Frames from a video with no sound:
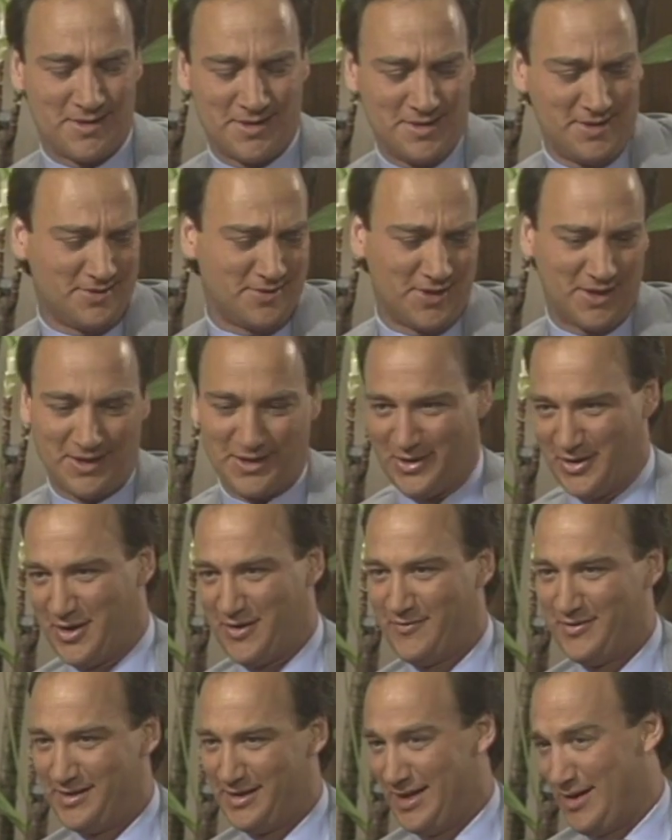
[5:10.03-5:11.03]
He could take care
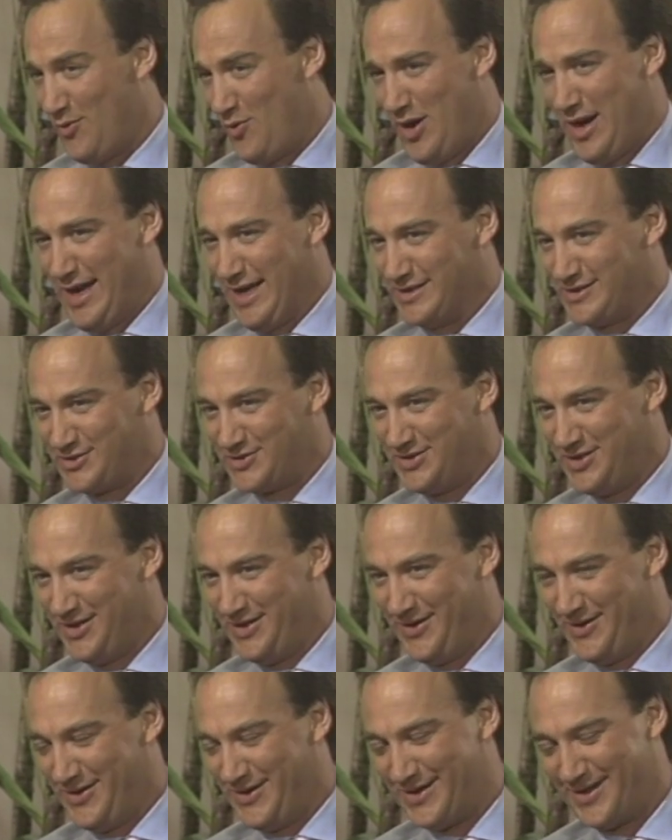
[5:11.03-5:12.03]
of it. Now watch. You
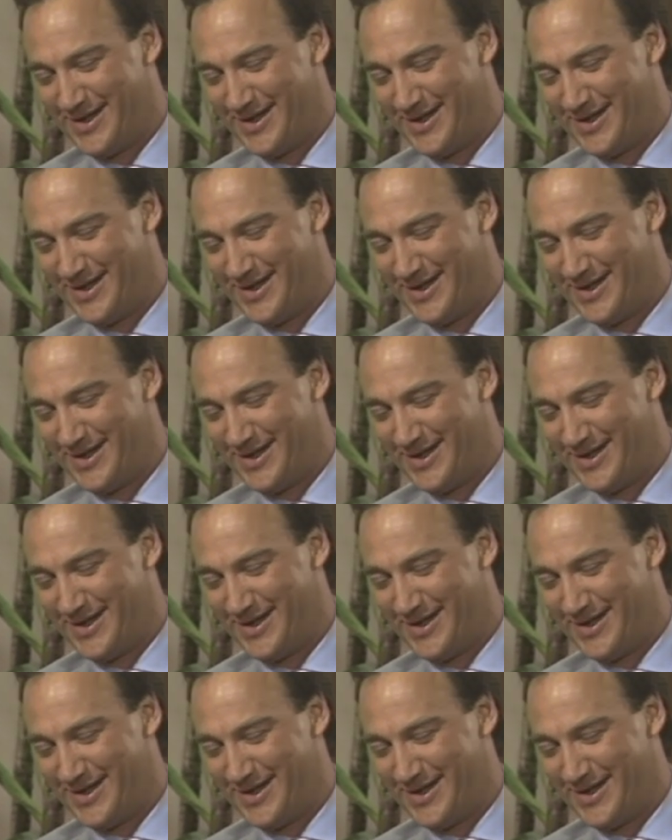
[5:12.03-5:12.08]
know.